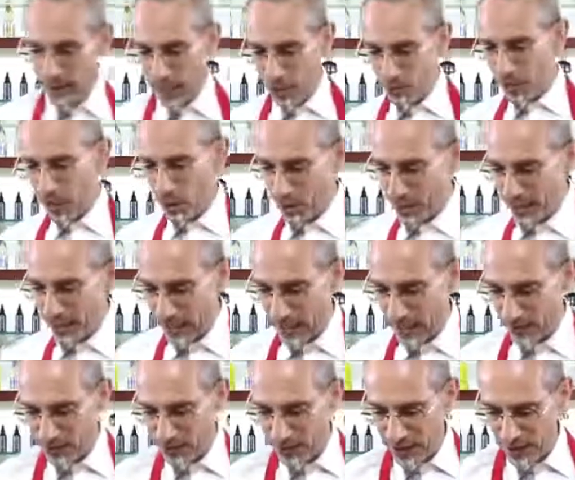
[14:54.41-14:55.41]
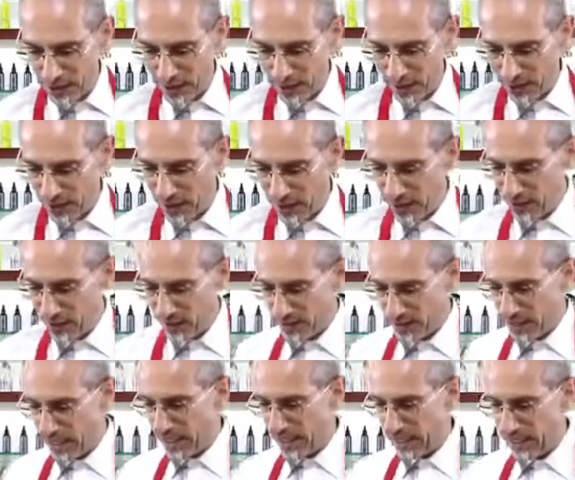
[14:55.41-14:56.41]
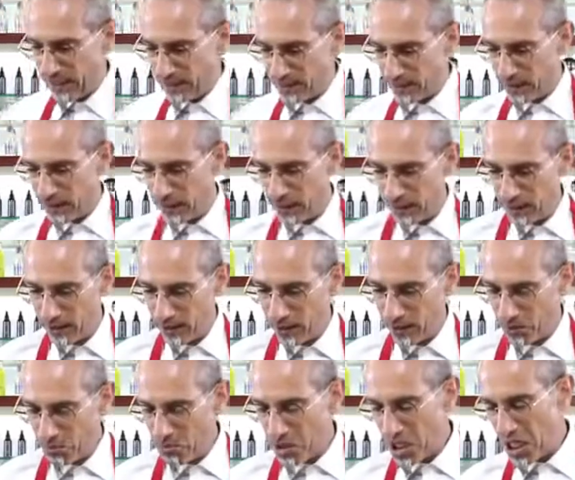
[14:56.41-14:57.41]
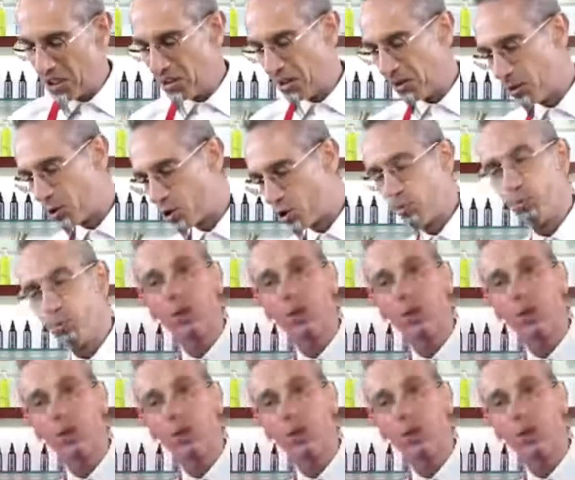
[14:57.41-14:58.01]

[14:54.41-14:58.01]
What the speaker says: that we have this is done, yeah, I think we should put a